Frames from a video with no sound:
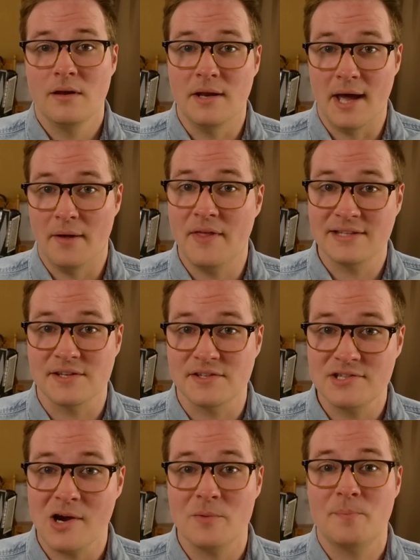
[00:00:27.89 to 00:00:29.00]
Now that's a
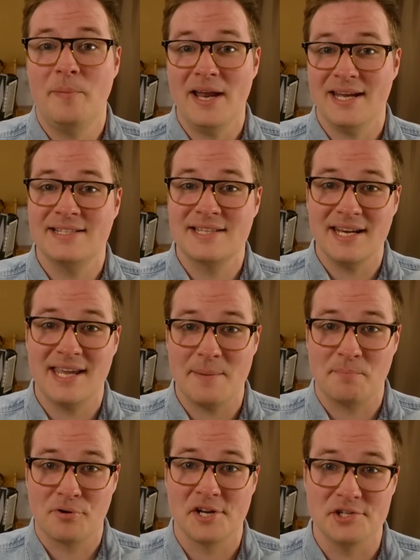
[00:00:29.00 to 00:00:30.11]
start, but it's gonna get
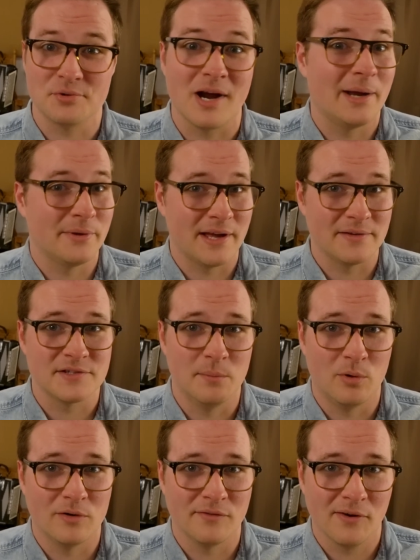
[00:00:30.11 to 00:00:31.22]
pretty dry without some
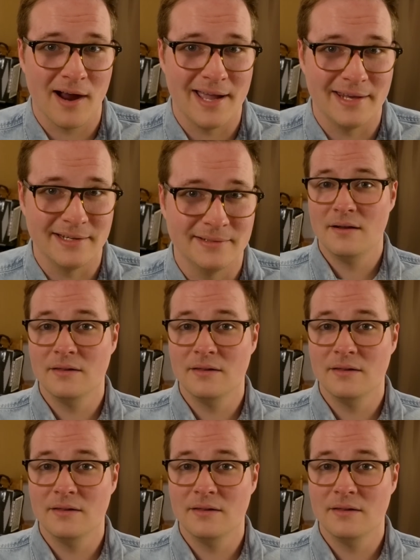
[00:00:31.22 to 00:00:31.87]
more variety.